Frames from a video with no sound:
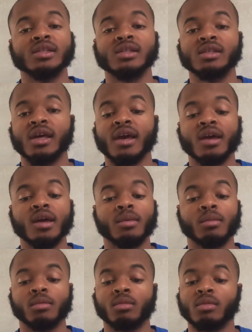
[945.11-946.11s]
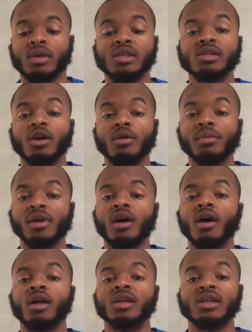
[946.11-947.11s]
this game is going to be
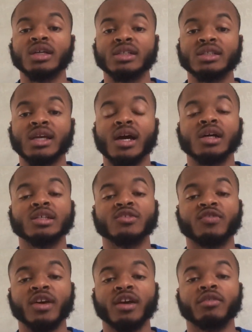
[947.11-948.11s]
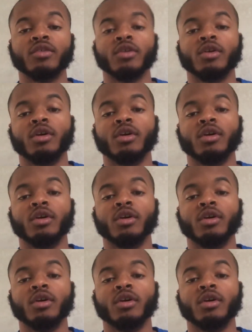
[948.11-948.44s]
all in Gonzaga's favor.